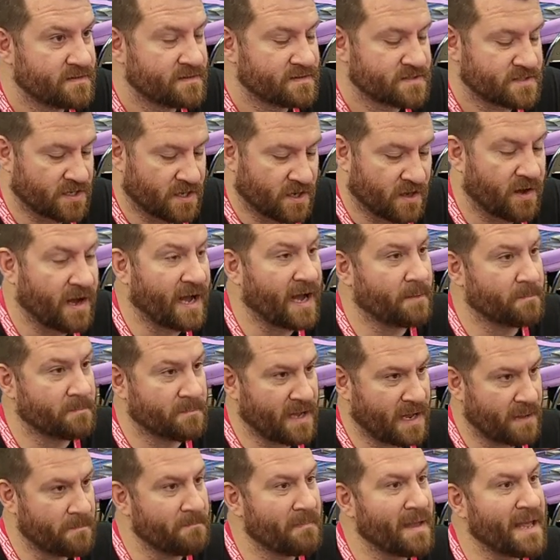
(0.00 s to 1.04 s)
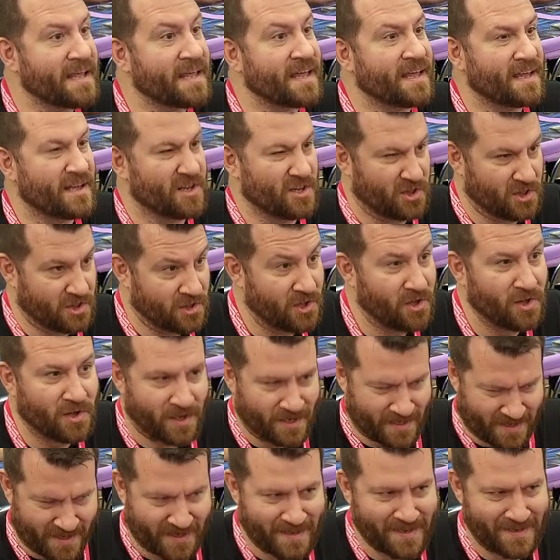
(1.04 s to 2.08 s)
So I'm making it
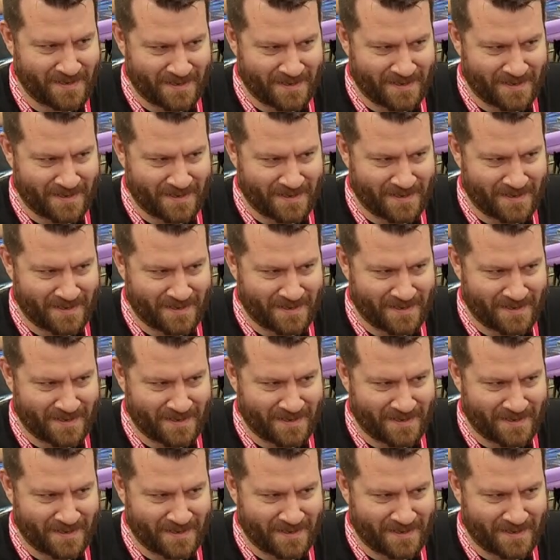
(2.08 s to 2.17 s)
look